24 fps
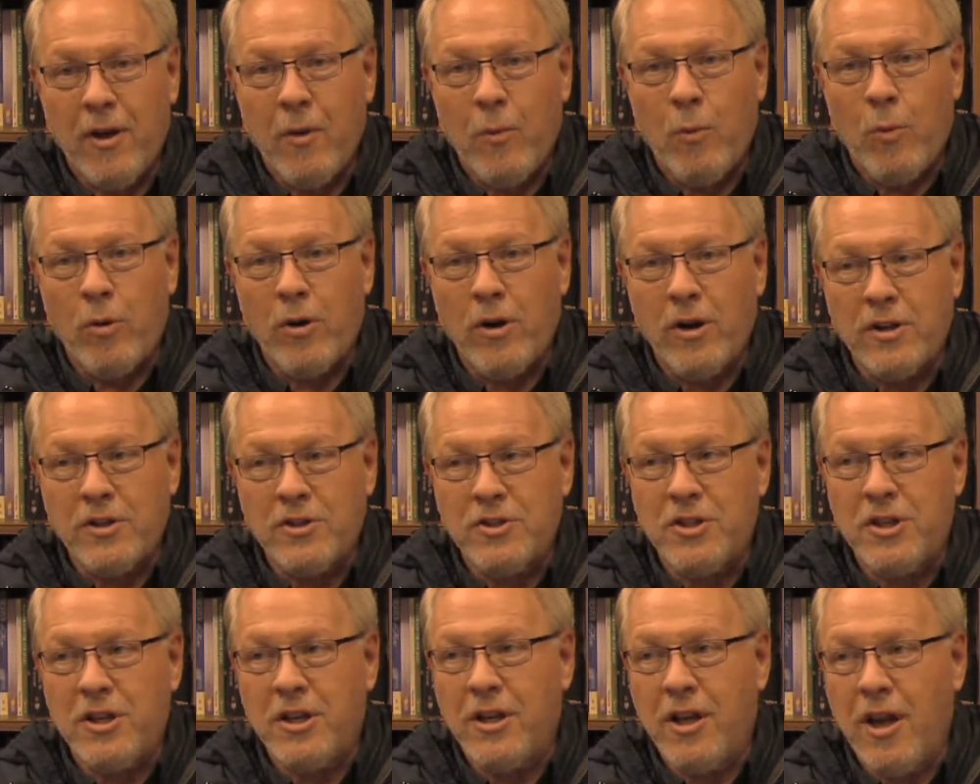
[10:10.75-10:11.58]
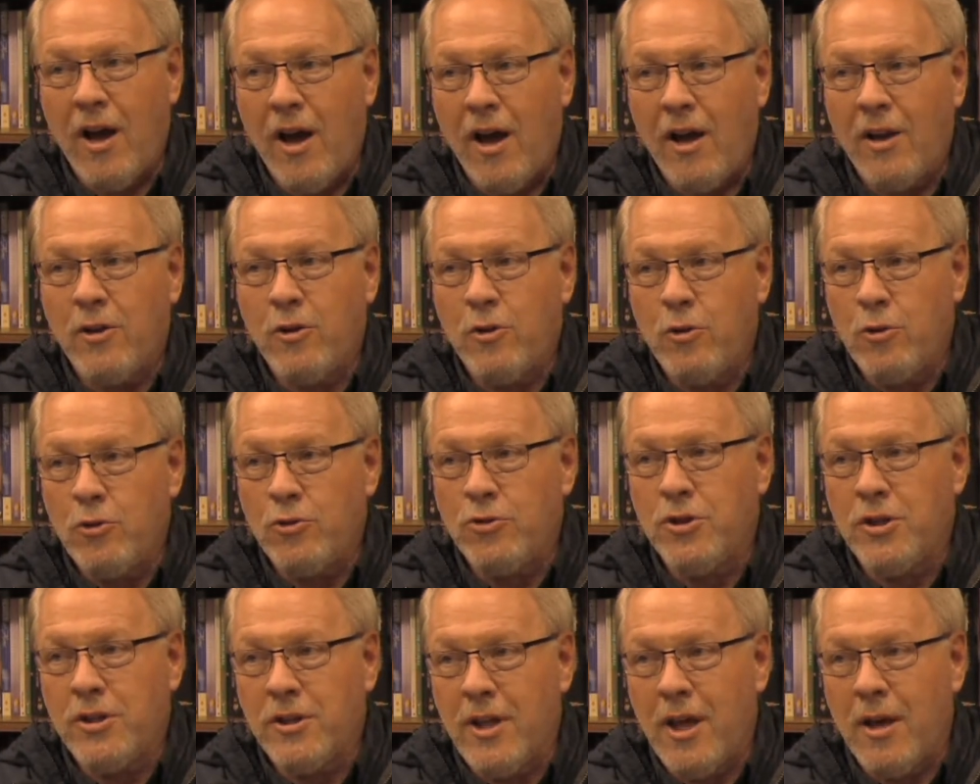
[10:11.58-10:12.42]
We're going to see God
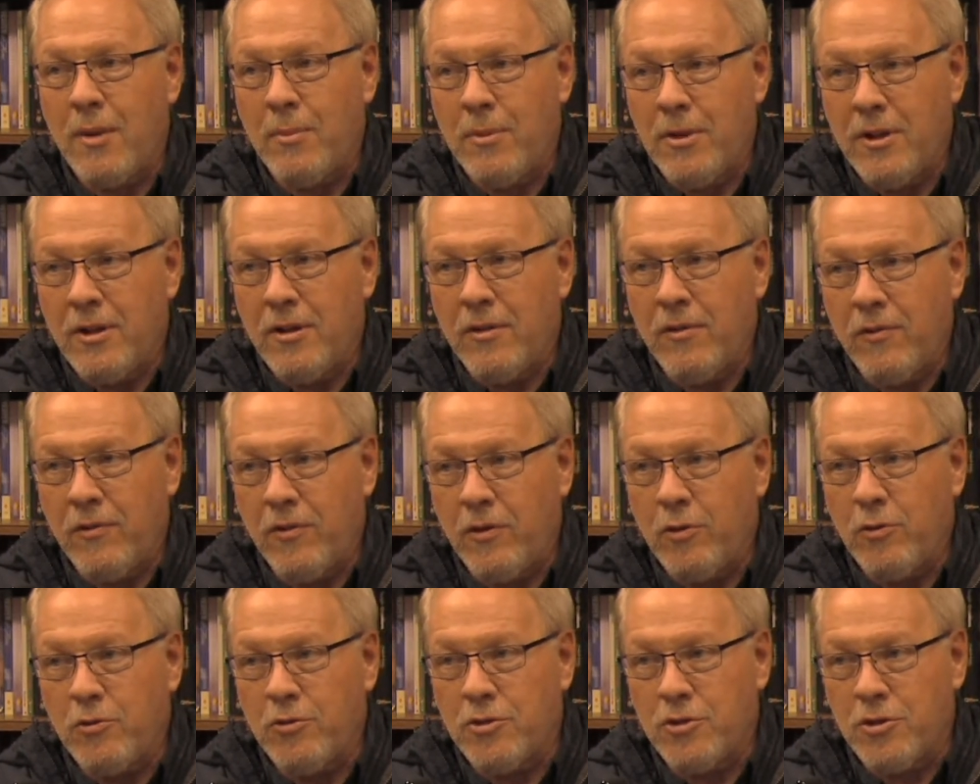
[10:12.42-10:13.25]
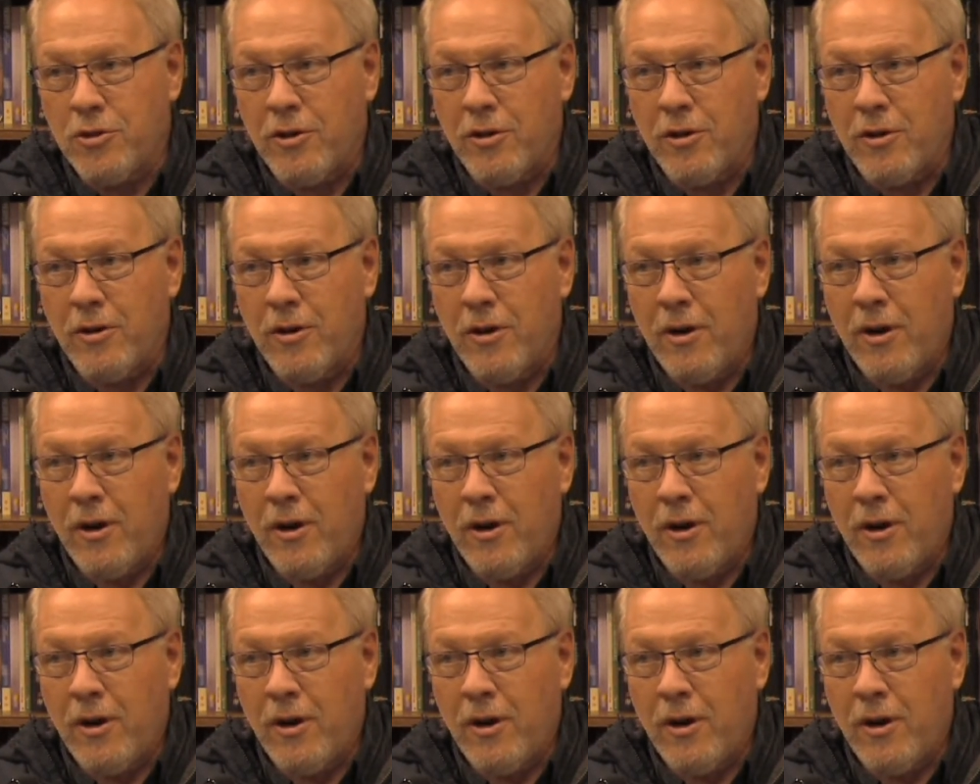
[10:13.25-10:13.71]
using them in the future